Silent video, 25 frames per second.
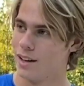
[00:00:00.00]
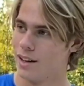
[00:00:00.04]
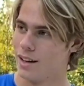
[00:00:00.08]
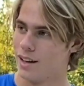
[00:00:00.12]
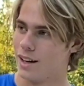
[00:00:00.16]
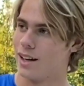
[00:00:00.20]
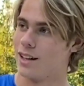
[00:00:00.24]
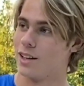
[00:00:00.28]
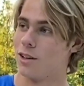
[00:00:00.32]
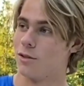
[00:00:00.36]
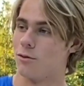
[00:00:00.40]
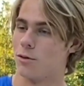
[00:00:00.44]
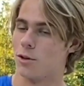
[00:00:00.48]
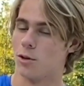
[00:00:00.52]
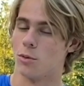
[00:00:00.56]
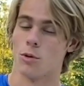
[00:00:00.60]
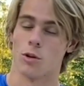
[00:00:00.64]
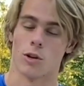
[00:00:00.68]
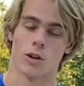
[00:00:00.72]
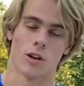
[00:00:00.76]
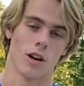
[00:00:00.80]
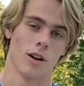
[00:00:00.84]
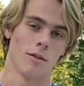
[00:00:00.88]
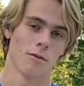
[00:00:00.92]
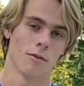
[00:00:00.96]
and you feel more
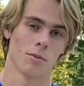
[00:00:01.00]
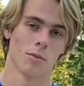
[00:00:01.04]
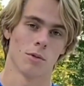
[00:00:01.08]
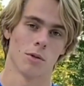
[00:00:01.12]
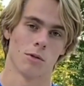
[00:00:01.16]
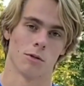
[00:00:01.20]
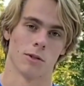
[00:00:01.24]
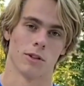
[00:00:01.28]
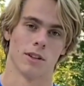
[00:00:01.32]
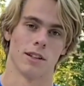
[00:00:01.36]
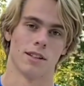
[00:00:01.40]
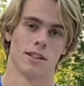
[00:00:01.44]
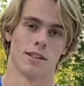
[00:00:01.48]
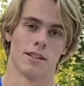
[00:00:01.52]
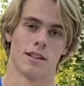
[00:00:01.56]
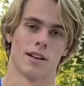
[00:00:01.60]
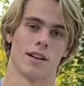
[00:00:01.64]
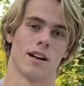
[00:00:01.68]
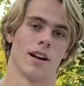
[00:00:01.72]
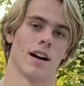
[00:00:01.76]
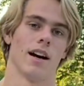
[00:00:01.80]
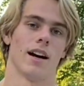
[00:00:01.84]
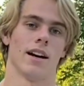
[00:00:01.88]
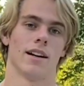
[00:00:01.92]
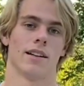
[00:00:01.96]
comfortable releasing on a
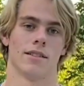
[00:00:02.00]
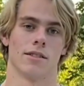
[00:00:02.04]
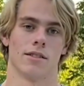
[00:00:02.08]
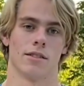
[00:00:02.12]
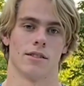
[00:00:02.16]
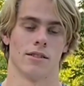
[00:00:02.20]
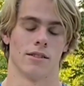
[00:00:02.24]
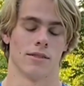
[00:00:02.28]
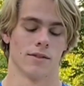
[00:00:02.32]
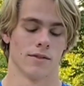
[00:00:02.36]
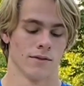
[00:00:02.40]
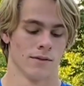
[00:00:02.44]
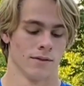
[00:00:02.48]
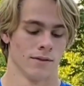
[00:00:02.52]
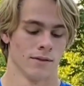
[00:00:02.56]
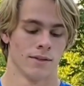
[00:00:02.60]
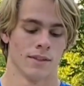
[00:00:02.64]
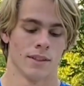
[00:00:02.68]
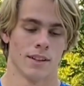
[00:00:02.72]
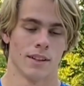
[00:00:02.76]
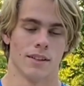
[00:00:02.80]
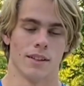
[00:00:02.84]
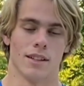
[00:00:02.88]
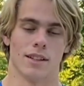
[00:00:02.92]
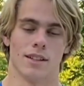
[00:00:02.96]
hyzer,
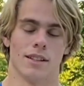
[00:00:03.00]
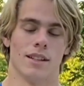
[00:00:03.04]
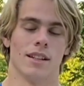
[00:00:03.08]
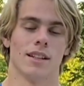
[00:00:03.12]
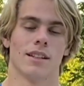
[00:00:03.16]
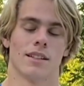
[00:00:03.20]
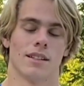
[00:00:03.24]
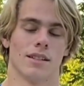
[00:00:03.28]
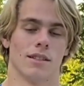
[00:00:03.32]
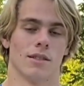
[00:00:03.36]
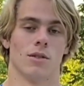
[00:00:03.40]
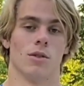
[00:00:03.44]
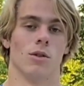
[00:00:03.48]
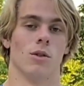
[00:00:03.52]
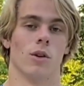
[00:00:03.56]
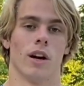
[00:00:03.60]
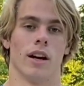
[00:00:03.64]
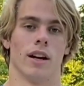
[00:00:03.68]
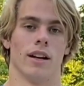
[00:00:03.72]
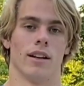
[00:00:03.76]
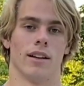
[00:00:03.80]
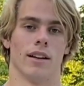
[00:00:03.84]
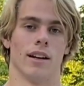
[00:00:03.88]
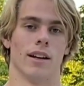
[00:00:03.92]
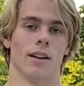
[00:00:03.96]
this disc is
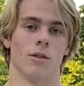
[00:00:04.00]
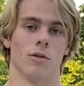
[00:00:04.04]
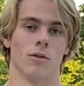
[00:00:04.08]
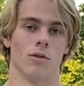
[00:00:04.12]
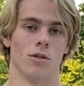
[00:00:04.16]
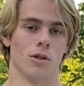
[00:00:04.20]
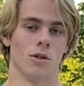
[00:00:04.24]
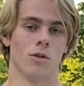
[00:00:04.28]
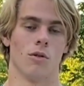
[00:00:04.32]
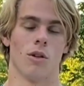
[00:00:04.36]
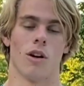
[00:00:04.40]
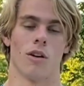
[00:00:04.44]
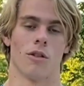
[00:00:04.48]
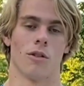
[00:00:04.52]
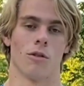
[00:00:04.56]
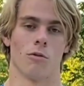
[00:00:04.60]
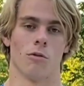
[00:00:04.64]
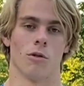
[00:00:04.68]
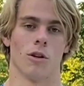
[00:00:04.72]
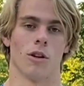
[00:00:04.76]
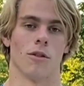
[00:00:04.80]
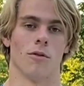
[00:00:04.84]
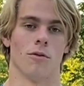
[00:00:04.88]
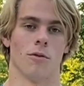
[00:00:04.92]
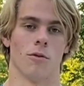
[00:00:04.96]
great. It'll do all the
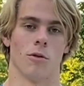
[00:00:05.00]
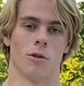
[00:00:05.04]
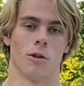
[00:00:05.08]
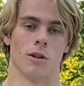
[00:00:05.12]
work for